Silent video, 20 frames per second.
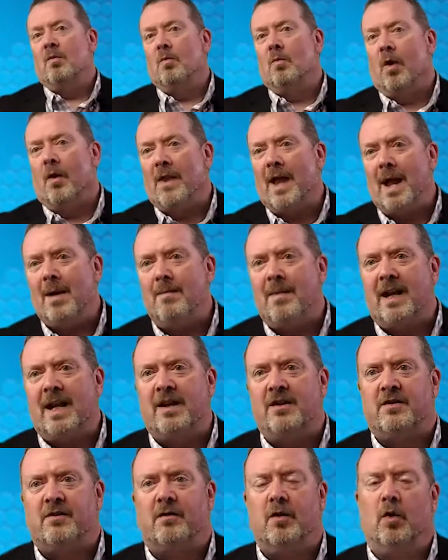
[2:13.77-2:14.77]
What that
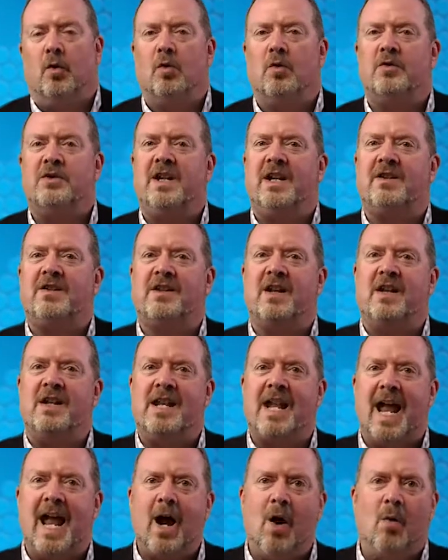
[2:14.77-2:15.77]
means, of course, is that
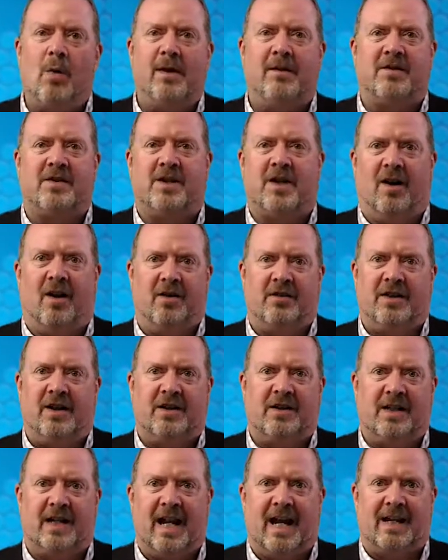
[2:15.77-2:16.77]
now we've started
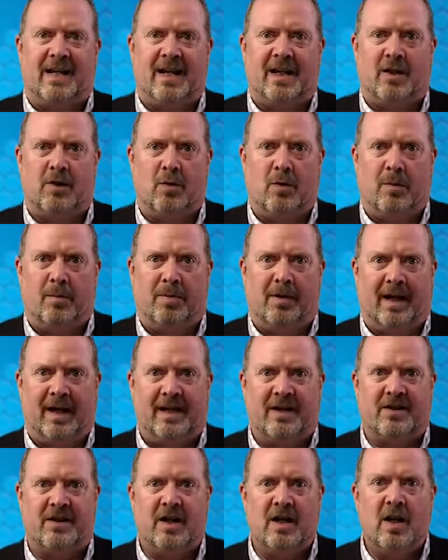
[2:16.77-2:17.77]
to get into a
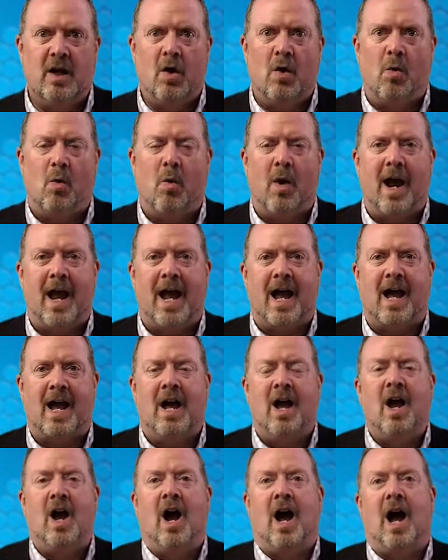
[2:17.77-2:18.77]
place where
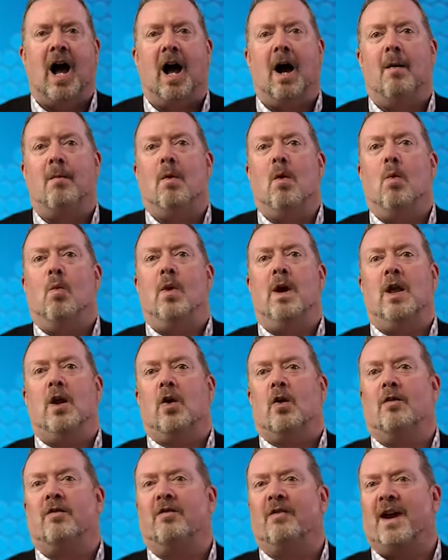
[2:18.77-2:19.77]
um, we
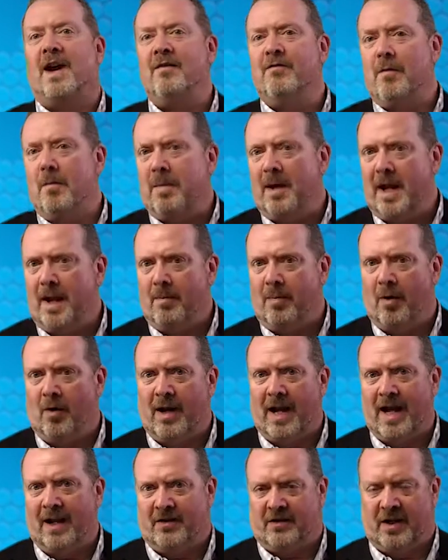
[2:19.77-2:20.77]
look favorably upon
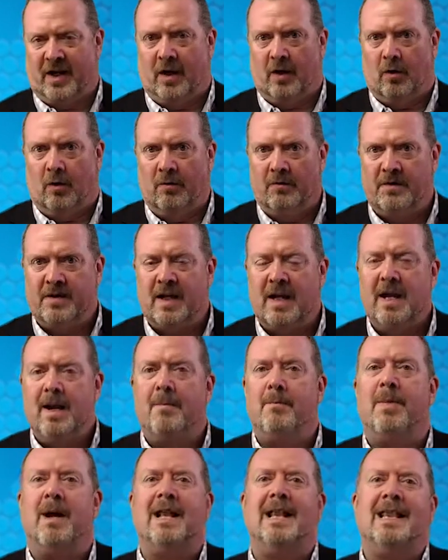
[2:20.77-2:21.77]
ourselves,
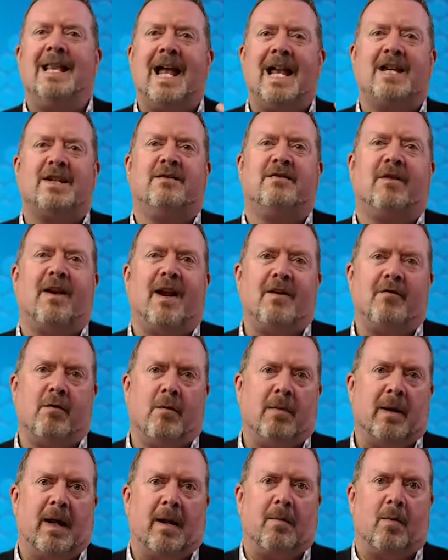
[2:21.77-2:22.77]
but less
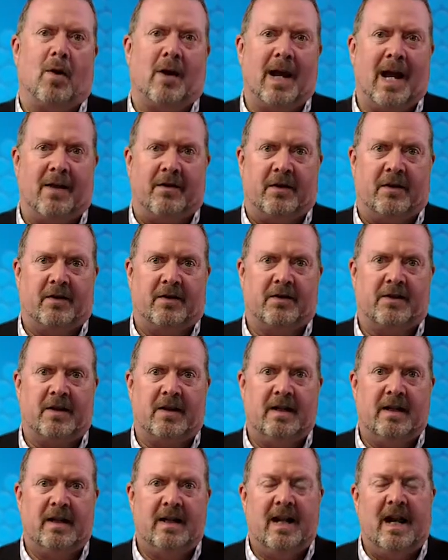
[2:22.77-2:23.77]
favorably upon others.
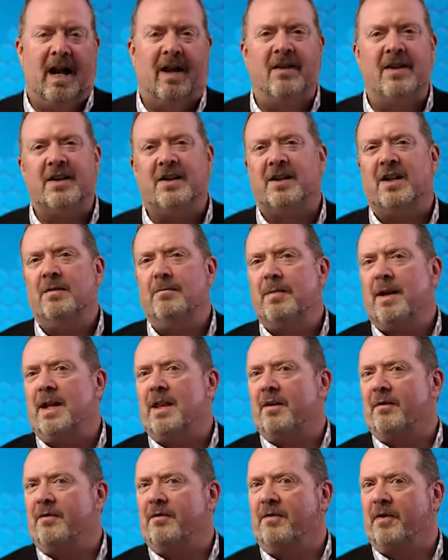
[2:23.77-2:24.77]
And this can be
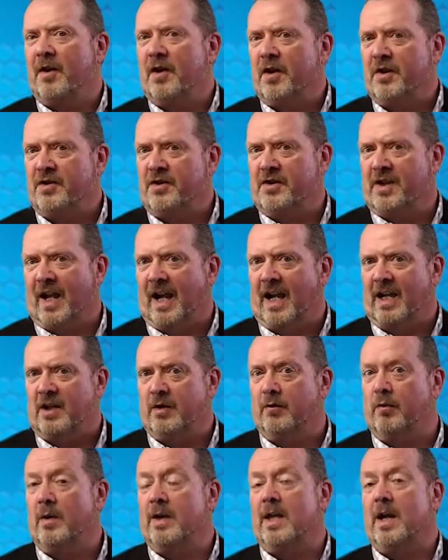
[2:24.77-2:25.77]
the first stage,
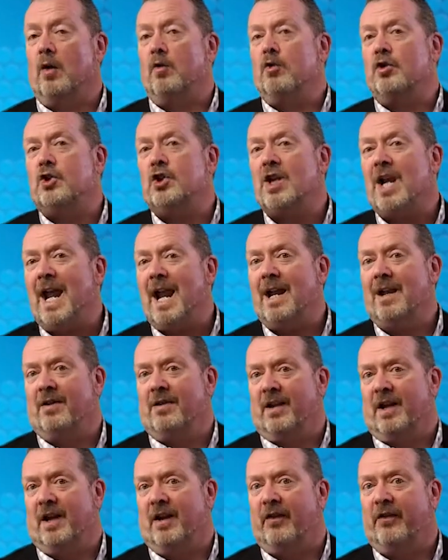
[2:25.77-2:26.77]
if we don't check
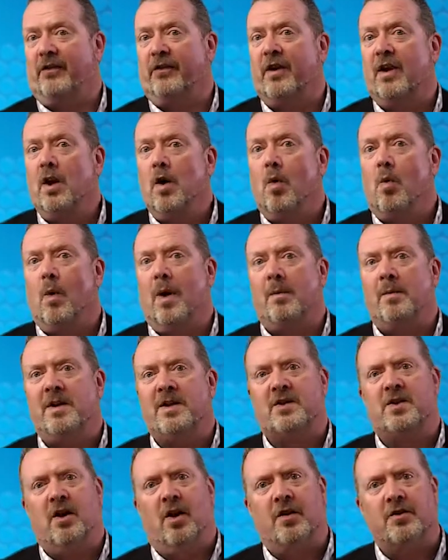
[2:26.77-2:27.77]
this, where we
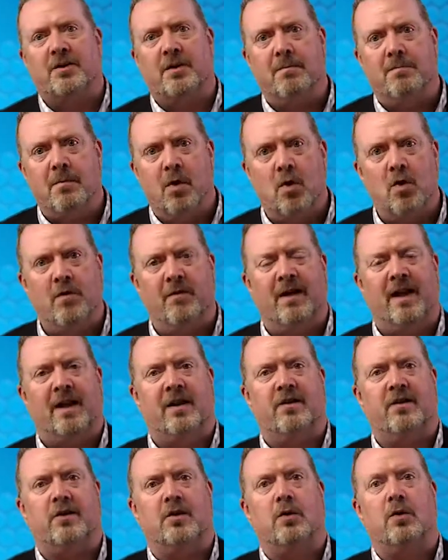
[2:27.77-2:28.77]
start to move
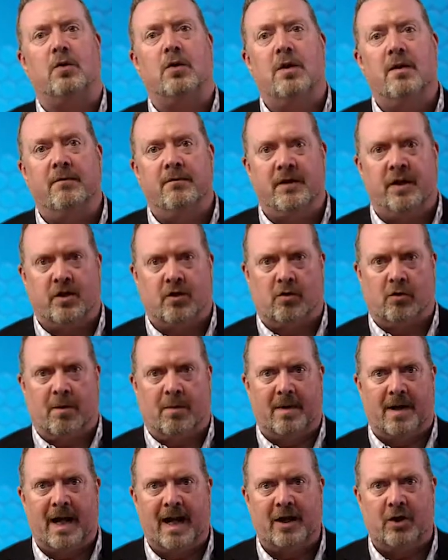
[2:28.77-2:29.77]
into
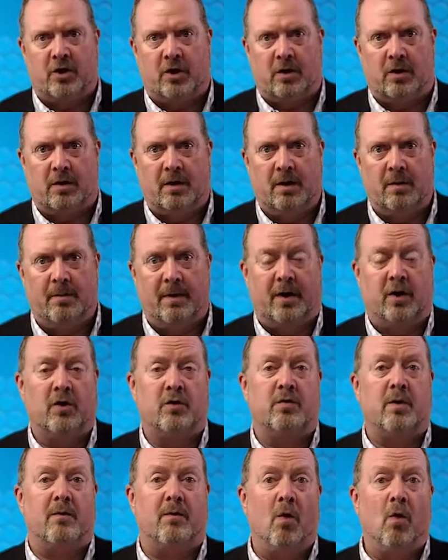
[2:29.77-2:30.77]
discrimination because
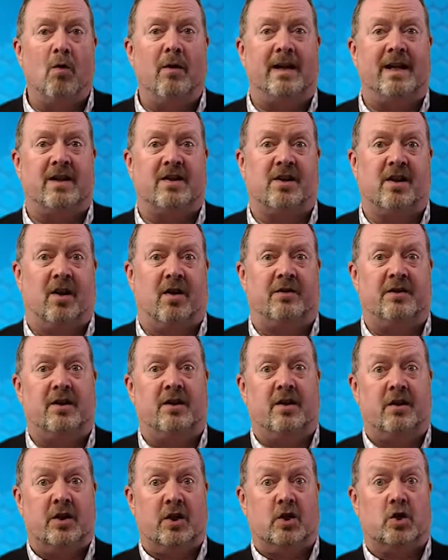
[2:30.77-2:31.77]
we've already started
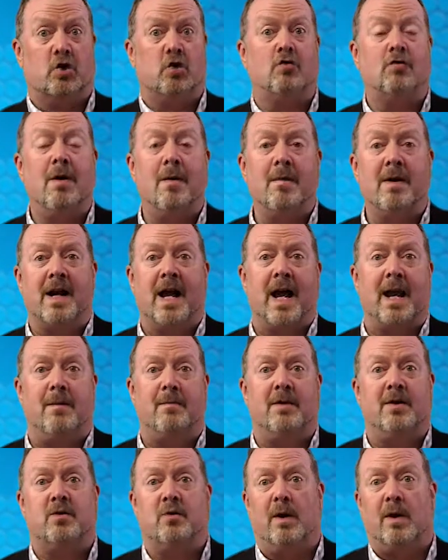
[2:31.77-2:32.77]
to discriminate
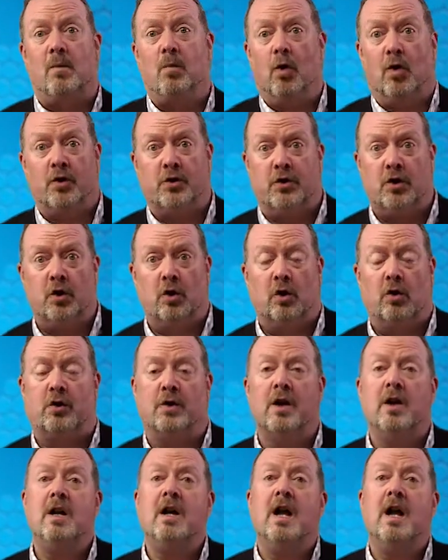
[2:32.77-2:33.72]
between what's good